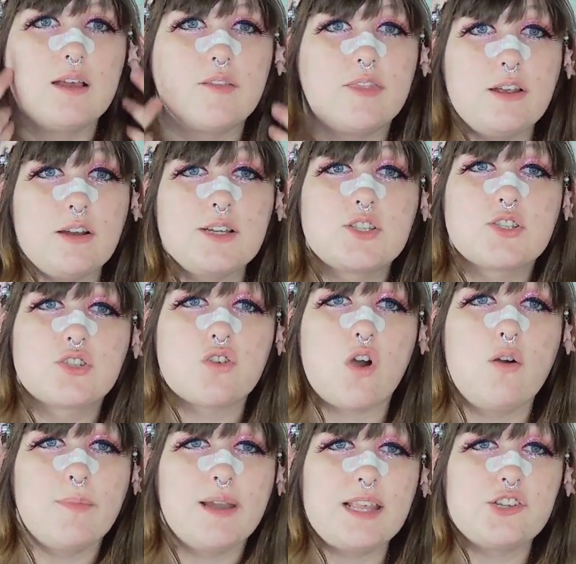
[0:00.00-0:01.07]
There's so
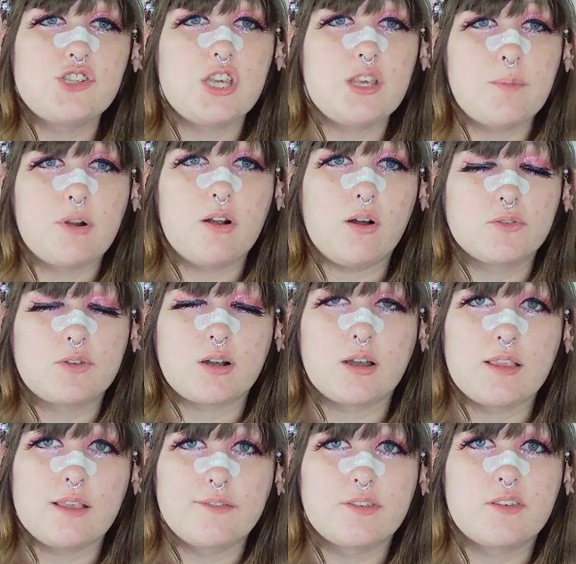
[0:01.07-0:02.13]
many cheaper
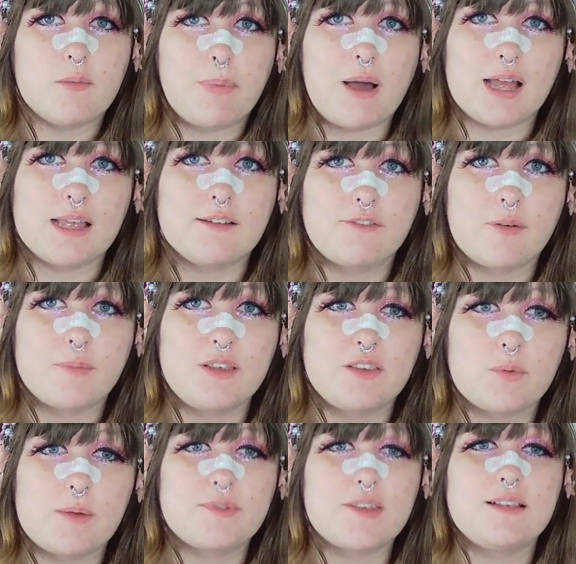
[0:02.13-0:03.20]
alternatives to buying from these
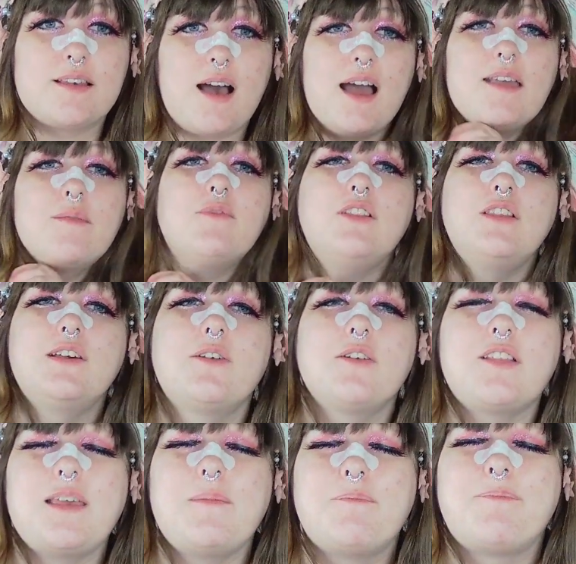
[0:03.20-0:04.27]
websites. I am
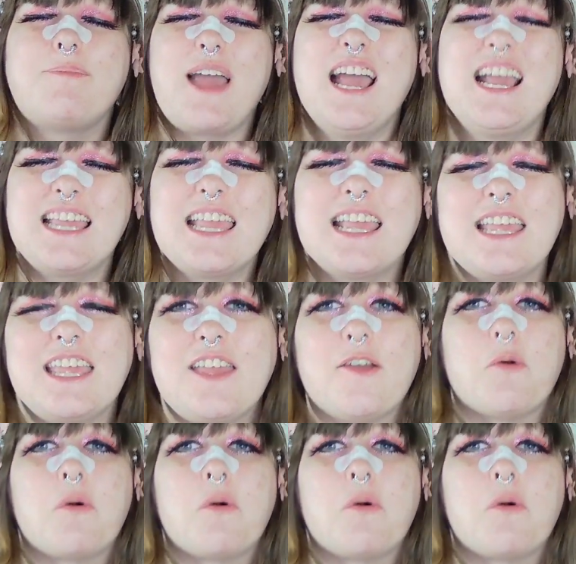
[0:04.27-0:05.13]
literally begging you,